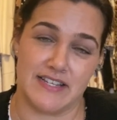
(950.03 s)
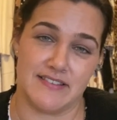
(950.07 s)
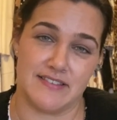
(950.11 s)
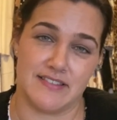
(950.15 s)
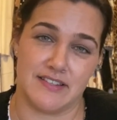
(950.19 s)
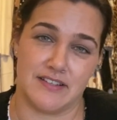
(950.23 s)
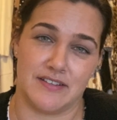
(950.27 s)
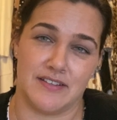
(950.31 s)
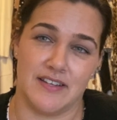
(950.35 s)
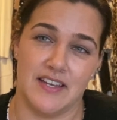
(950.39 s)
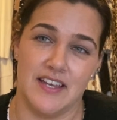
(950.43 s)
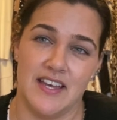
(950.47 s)

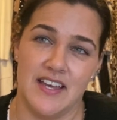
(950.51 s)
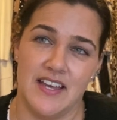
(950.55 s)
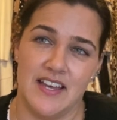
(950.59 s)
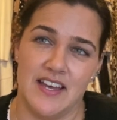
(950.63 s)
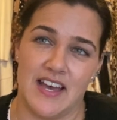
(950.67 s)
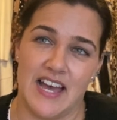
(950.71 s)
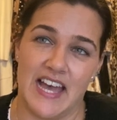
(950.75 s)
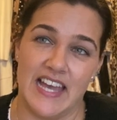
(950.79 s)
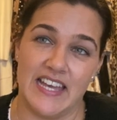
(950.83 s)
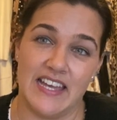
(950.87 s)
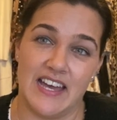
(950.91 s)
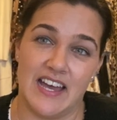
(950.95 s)
So
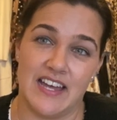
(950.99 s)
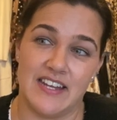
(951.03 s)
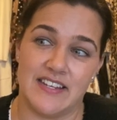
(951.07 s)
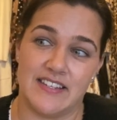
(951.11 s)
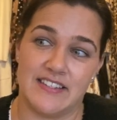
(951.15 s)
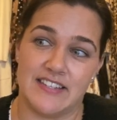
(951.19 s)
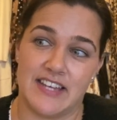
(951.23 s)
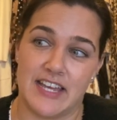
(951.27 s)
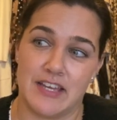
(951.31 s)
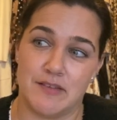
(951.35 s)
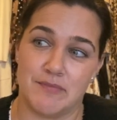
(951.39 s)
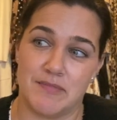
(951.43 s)
I kind of
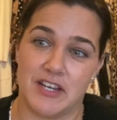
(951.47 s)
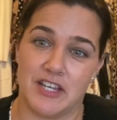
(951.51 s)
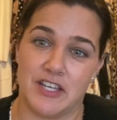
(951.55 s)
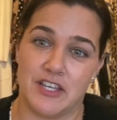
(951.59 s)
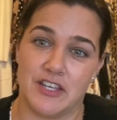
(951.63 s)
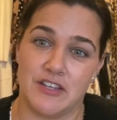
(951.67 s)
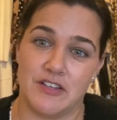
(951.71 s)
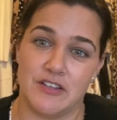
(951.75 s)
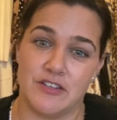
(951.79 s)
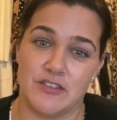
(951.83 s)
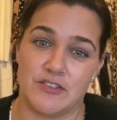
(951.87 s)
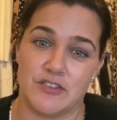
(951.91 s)
take my
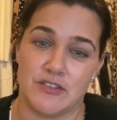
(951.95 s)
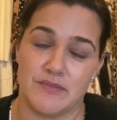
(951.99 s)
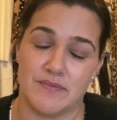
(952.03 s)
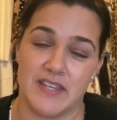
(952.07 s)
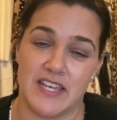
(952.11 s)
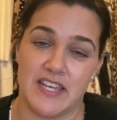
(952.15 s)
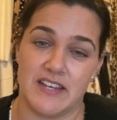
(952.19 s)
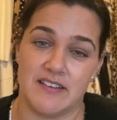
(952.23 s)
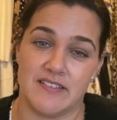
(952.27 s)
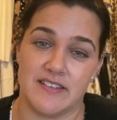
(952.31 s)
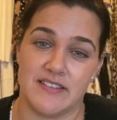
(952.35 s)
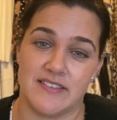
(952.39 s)
cues from
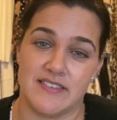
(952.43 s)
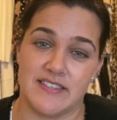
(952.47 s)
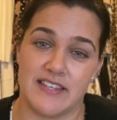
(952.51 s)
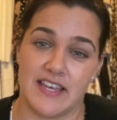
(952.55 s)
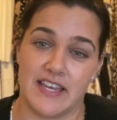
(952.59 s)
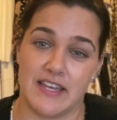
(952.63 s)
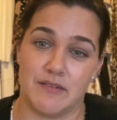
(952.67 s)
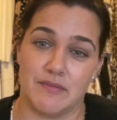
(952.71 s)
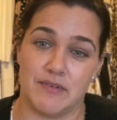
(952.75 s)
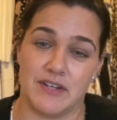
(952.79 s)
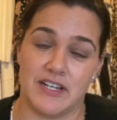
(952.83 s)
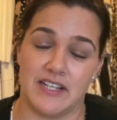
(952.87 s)
there and
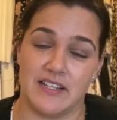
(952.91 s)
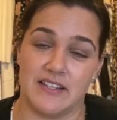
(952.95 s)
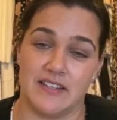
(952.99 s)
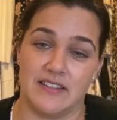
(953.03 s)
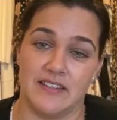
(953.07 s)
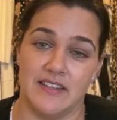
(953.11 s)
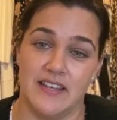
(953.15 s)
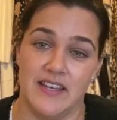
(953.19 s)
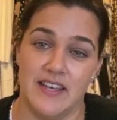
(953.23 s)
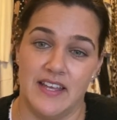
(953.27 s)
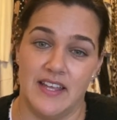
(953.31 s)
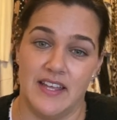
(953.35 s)
say,
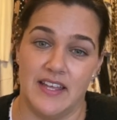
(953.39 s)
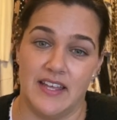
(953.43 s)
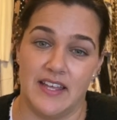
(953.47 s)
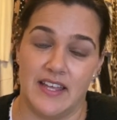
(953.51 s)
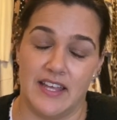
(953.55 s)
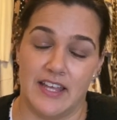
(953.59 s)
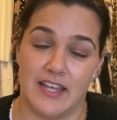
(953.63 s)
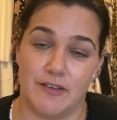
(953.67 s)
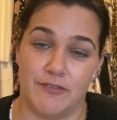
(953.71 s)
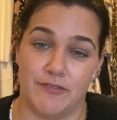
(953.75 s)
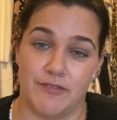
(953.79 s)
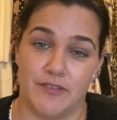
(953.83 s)
well,
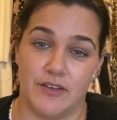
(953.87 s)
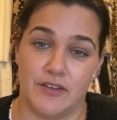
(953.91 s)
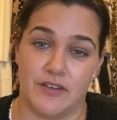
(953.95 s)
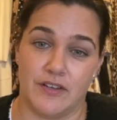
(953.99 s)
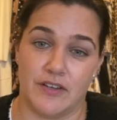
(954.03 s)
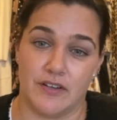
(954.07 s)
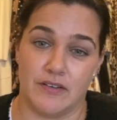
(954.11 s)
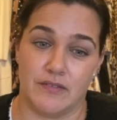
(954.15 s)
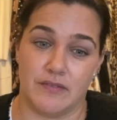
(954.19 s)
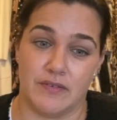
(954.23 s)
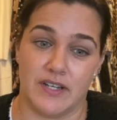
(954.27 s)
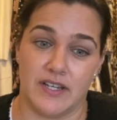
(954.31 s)
if you
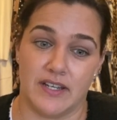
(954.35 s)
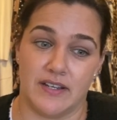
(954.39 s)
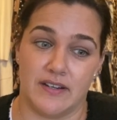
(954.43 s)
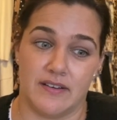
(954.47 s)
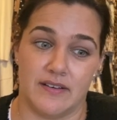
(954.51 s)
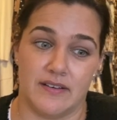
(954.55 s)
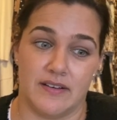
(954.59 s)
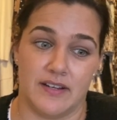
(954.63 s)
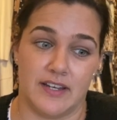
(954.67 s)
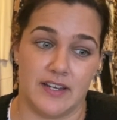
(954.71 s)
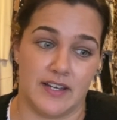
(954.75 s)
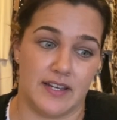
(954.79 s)
can
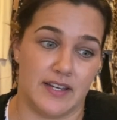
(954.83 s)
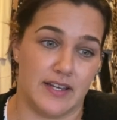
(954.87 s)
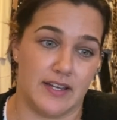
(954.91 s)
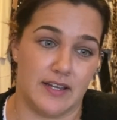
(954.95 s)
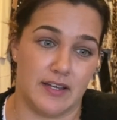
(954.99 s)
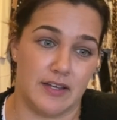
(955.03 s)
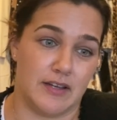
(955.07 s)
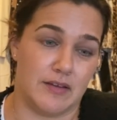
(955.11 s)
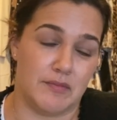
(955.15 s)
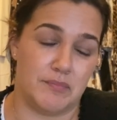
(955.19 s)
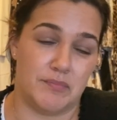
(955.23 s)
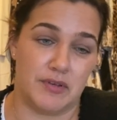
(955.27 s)
wear
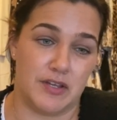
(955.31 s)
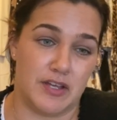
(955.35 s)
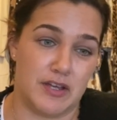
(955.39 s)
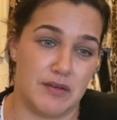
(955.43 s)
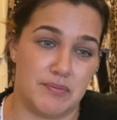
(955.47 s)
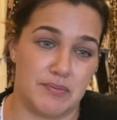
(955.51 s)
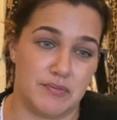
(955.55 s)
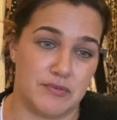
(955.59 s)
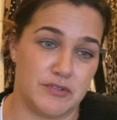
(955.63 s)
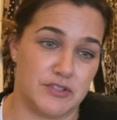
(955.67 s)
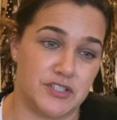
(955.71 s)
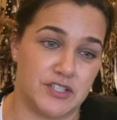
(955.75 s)
a
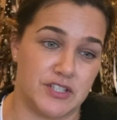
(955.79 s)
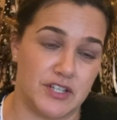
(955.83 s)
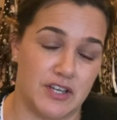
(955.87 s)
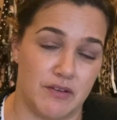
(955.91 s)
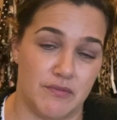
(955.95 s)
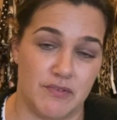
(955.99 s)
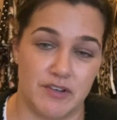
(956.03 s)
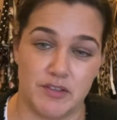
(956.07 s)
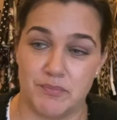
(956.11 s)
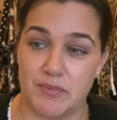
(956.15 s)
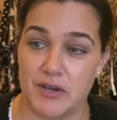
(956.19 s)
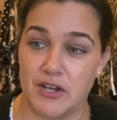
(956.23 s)
purple shirt
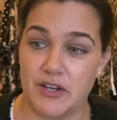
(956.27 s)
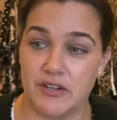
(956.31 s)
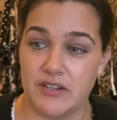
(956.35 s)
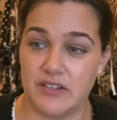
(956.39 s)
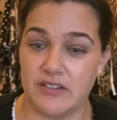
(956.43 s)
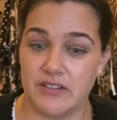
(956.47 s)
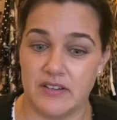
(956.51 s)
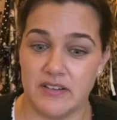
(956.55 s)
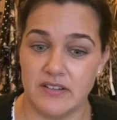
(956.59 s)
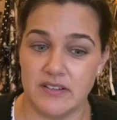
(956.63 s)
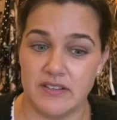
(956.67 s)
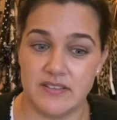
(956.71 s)
with polka
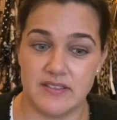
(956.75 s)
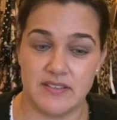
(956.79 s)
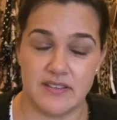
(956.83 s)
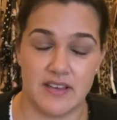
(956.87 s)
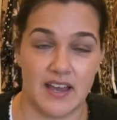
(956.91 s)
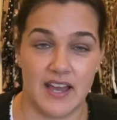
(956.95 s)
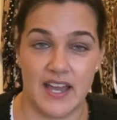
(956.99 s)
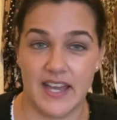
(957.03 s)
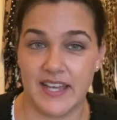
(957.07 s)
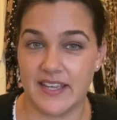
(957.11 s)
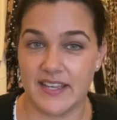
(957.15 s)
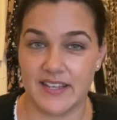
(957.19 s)
dots,
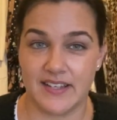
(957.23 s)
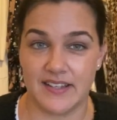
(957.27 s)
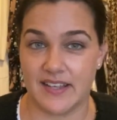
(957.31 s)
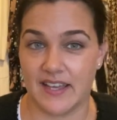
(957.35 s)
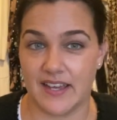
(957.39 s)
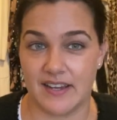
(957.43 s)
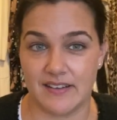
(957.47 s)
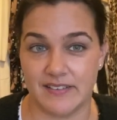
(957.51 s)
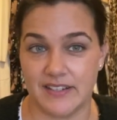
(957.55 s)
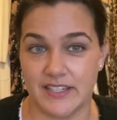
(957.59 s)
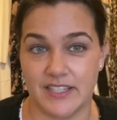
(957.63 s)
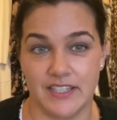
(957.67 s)
I can
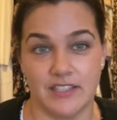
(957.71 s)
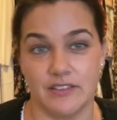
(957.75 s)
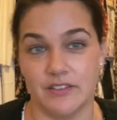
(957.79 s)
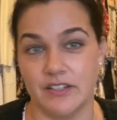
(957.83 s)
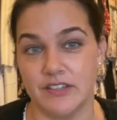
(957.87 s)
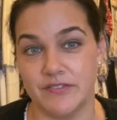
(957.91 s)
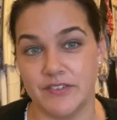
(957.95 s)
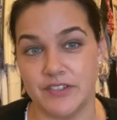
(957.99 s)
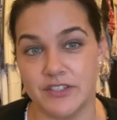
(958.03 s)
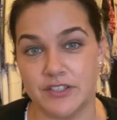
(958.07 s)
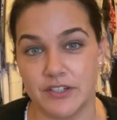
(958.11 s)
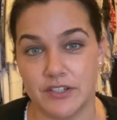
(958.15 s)
carry a
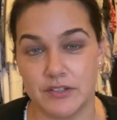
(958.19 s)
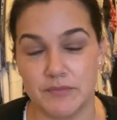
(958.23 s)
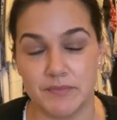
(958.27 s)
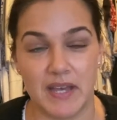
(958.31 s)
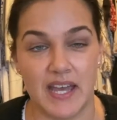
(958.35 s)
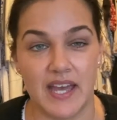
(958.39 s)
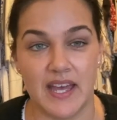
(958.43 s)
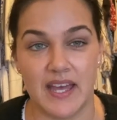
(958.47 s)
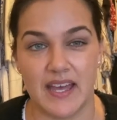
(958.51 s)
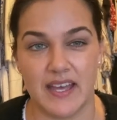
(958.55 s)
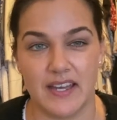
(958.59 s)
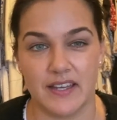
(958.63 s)
Louis Vuitton
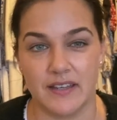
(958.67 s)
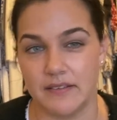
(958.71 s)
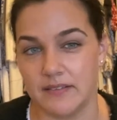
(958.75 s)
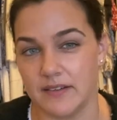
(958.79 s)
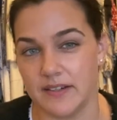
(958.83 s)
bag.